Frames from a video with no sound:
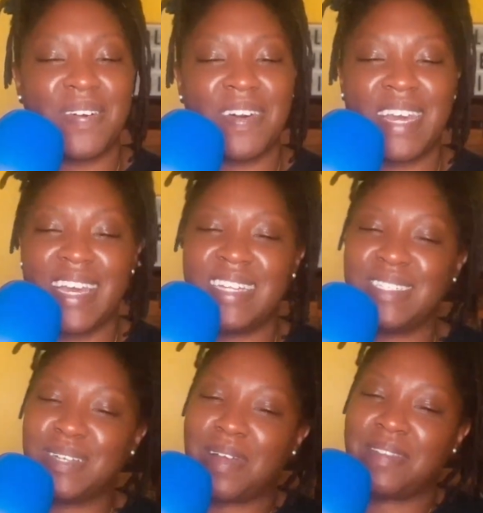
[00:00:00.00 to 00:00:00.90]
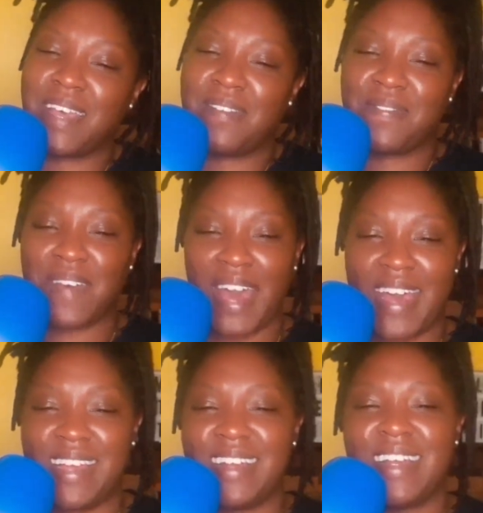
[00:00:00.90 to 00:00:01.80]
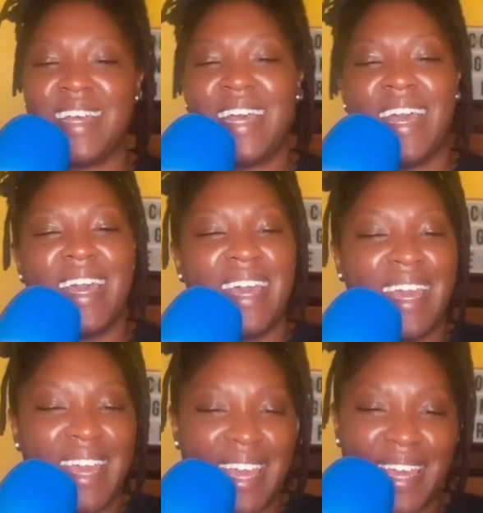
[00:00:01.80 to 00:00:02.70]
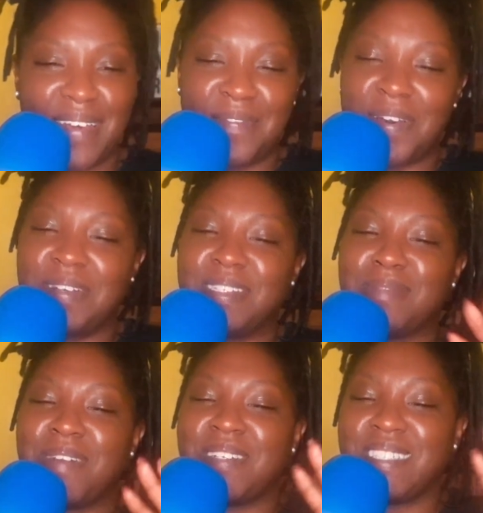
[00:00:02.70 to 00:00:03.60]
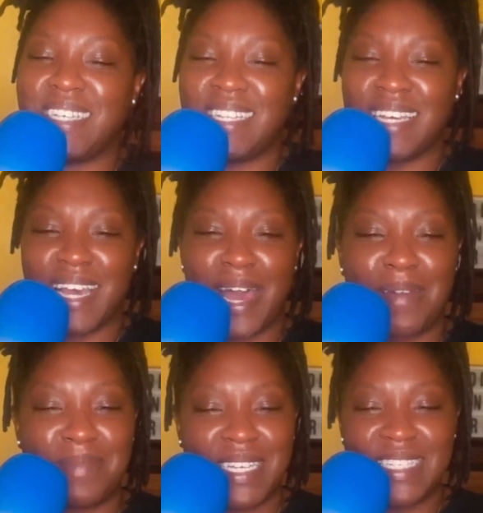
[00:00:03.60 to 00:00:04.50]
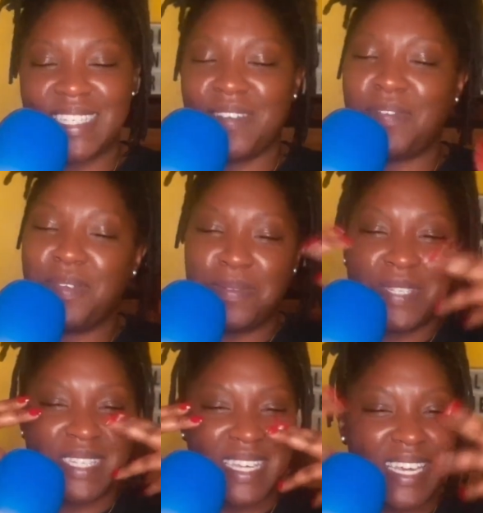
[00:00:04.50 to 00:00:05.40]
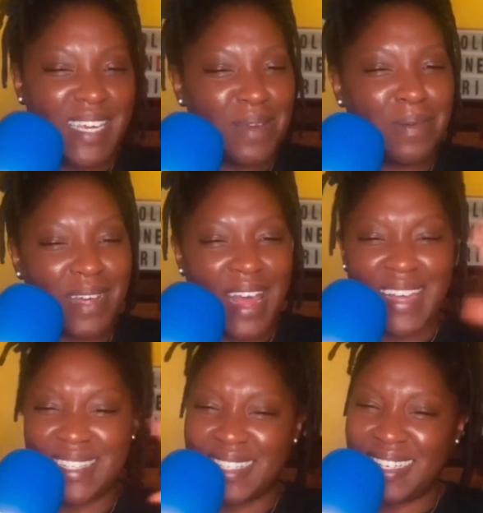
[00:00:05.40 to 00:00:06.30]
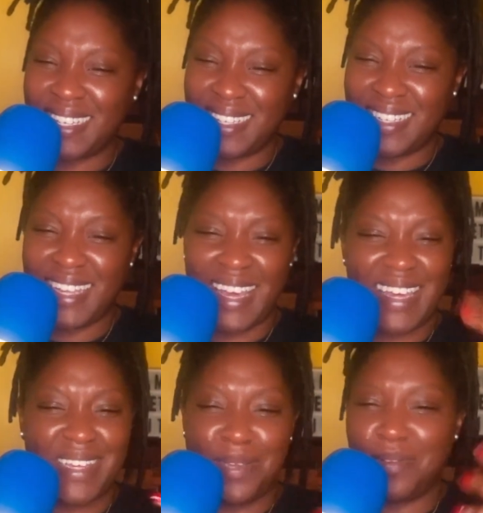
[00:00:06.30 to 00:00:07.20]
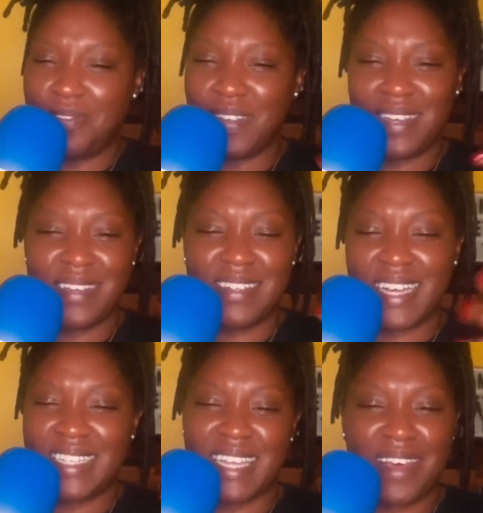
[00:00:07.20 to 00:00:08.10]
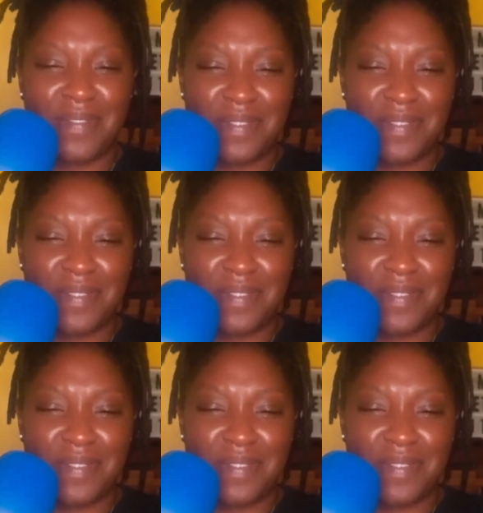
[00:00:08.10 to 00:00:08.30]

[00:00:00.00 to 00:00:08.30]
Go ahead and drop that fire headphones emoji in the comments if you see what I see and you feel as I